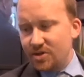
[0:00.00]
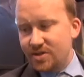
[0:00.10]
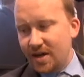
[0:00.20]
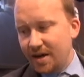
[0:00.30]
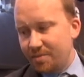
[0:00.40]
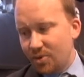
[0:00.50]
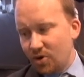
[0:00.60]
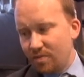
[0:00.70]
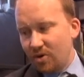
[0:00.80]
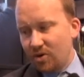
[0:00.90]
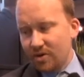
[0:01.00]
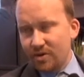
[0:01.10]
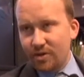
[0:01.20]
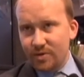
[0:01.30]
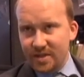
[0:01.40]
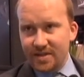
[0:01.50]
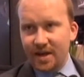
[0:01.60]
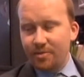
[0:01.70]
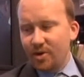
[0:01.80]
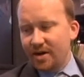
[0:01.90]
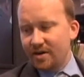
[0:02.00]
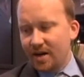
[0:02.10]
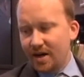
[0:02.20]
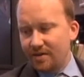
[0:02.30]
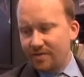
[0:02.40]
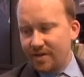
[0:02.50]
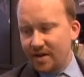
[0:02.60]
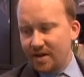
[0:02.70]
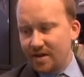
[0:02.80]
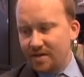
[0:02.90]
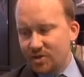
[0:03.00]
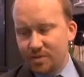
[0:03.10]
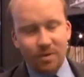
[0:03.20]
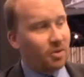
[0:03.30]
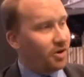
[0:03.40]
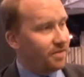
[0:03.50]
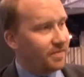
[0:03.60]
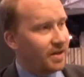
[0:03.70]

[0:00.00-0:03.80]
two-time Pro Bowler, three-time winner of the Super Bowl